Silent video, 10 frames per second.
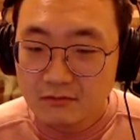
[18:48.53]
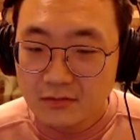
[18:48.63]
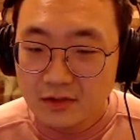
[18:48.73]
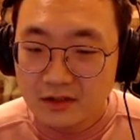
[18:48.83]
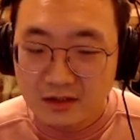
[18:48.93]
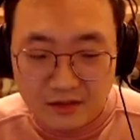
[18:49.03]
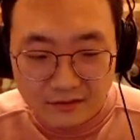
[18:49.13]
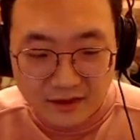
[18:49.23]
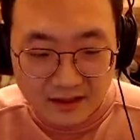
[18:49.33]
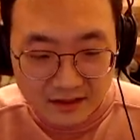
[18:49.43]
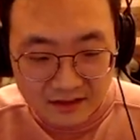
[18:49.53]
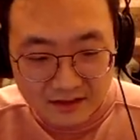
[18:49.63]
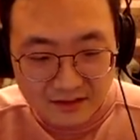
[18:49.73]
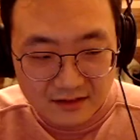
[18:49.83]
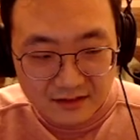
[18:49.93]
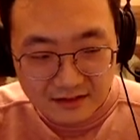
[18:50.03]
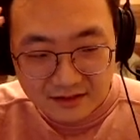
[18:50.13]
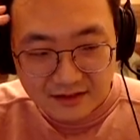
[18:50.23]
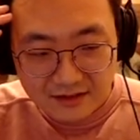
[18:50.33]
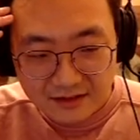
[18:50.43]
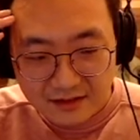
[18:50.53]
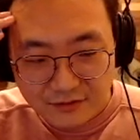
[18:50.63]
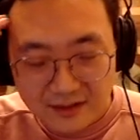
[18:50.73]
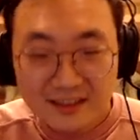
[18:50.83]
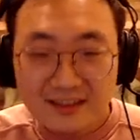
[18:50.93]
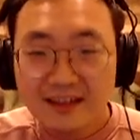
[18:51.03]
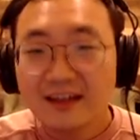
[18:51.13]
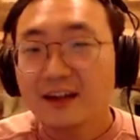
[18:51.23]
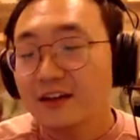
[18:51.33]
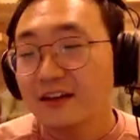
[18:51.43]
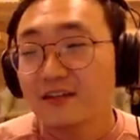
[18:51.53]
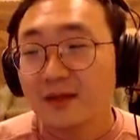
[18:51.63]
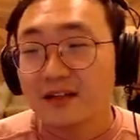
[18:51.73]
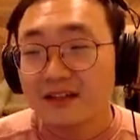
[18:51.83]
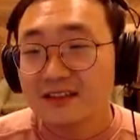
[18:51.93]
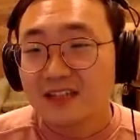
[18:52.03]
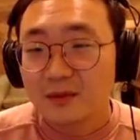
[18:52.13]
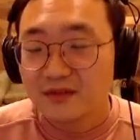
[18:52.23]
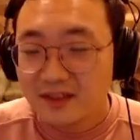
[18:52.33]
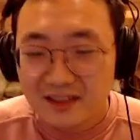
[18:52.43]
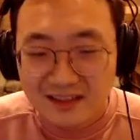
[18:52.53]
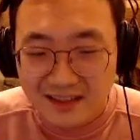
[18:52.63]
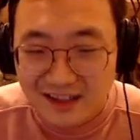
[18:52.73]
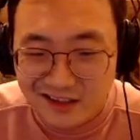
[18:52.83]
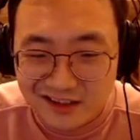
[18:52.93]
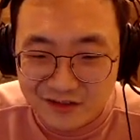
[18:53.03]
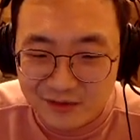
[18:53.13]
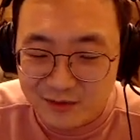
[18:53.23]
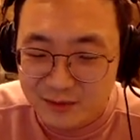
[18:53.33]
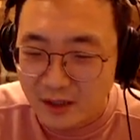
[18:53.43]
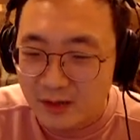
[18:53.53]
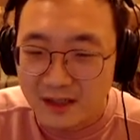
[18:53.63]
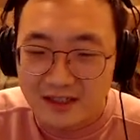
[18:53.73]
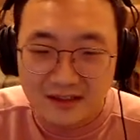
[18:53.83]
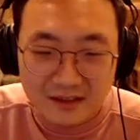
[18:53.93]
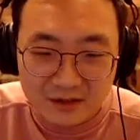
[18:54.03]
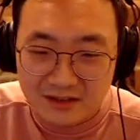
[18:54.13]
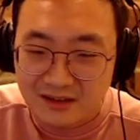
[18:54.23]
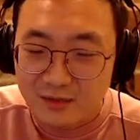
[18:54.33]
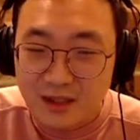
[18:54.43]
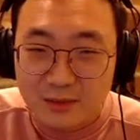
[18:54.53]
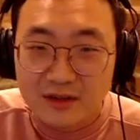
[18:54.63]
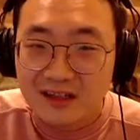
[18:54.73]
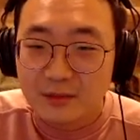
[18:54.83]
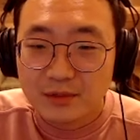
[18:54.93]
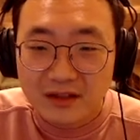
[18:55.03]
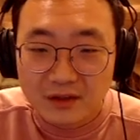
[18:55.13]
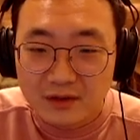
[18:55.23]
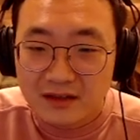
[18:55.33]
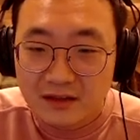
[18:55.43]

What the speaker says: you know, if I didn't care enough about this game, if I didn't care enough about my guild and the people that I play with,